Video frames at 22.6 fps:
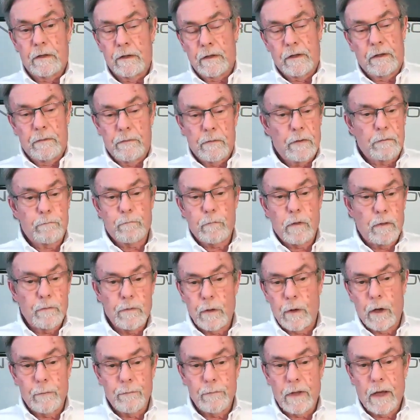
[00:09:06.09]
Uh,
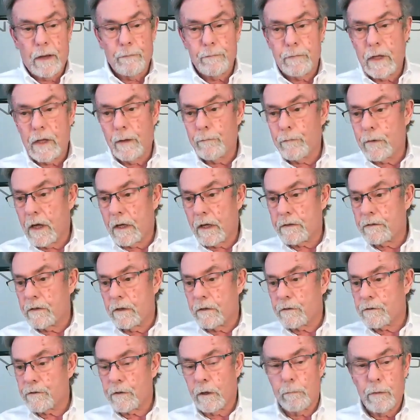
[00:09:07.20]
you know, I'm, I'm, I'm not
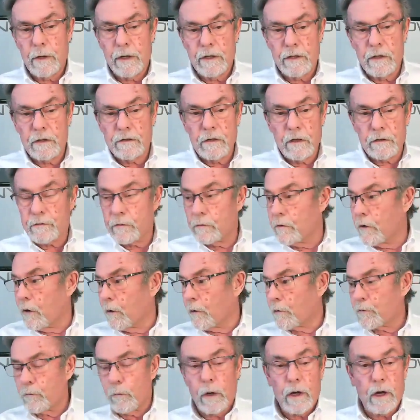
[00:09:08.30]
just somebody that doesn't
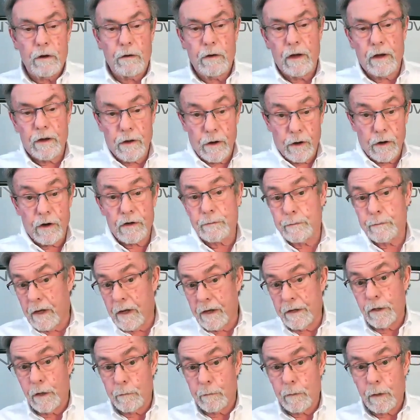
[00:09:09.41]
know his way around cars.
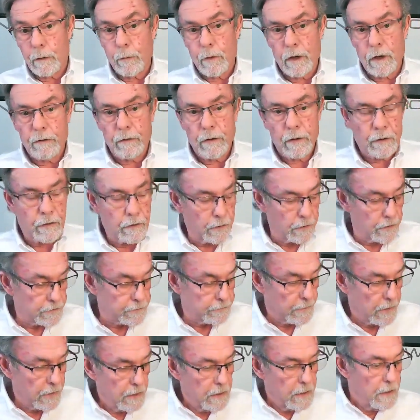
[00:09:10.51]
I know my way around
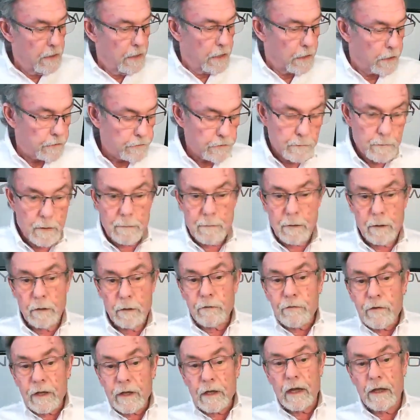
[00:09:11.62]
cars because I made my
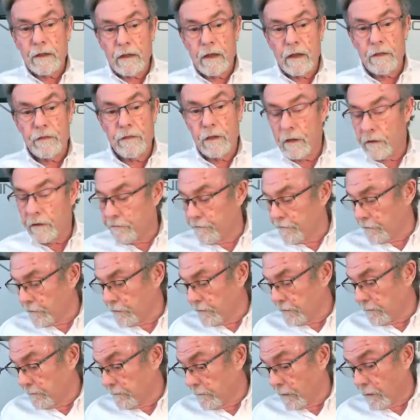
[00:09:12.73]
living out of that thing
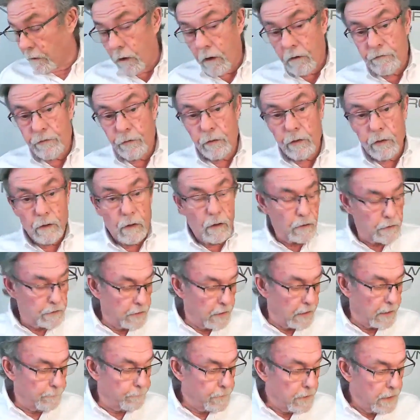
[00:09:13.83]
for a lot, very long
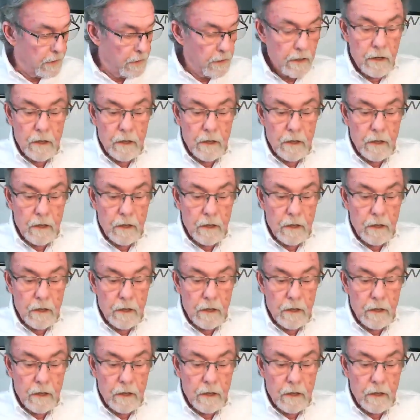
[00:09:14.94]
time.